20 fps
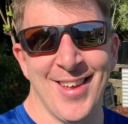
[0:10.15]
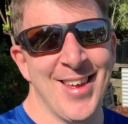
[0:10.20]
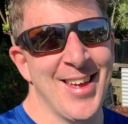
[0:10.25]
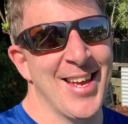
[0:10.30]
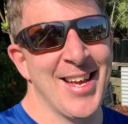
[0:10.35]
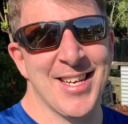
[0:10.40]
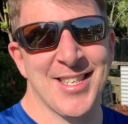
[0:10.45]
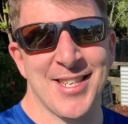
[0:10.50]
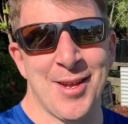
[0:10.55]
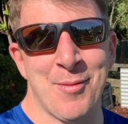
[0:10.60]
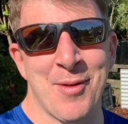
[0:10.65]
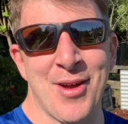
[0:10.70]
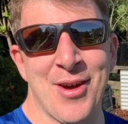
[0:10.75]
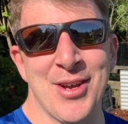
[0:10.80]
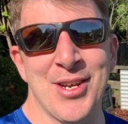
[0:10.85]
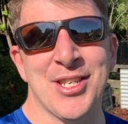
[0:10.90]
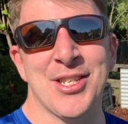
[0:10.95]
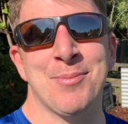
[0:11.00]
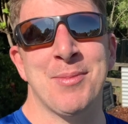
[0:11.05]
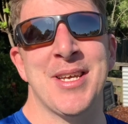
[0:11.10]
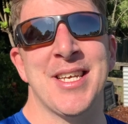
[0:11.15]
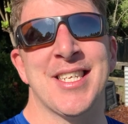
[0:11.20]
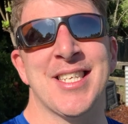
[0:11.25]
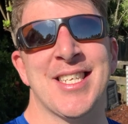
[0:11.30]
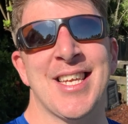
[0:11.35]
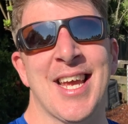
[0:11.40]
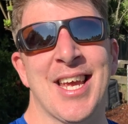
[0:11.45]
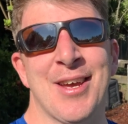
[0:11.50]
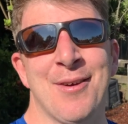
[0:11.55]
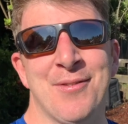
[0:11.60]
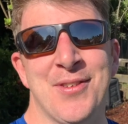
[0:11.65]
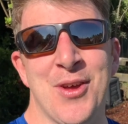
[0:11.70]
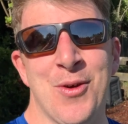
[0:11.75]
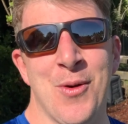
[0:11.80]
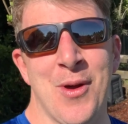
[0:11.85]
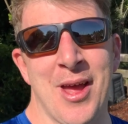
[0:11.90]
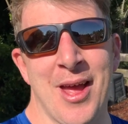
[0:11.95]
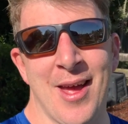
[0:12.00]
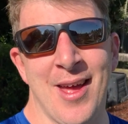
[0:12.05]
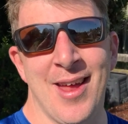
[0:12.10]
It's something I used to be sick of
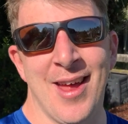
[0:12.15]
doing.